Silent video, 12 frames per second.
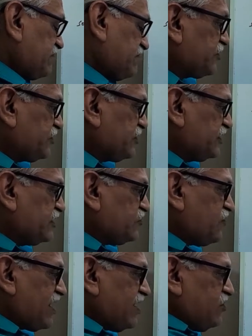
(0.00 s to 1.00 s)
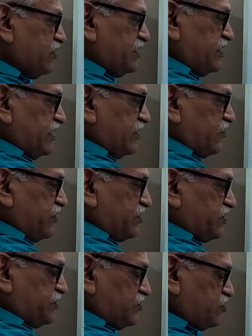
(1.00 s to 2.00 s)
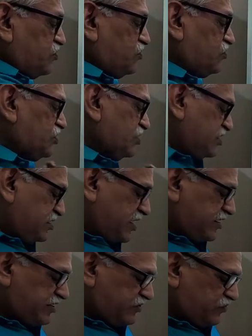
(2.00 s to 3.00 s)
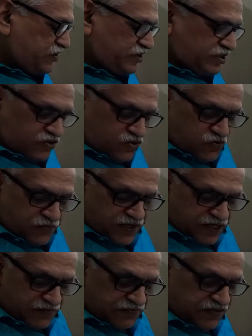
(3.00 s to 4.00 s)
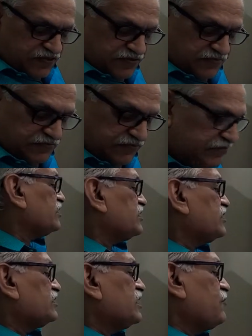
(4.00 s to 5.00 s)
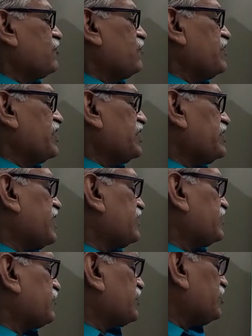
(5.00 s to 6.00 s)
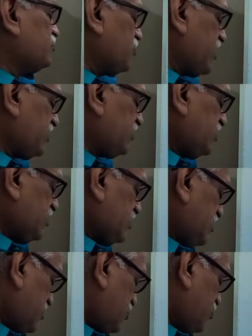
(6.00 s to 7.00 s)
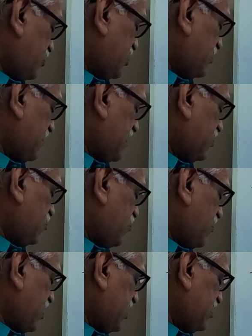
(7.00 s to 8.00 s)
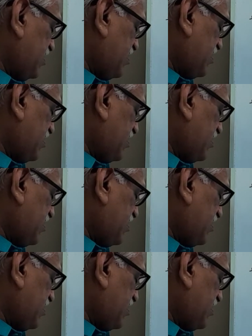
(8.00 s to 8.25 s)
Substituting this value in equation 2, that equation 2 becomes, therefore, we get that equation 2 as dou z by dou y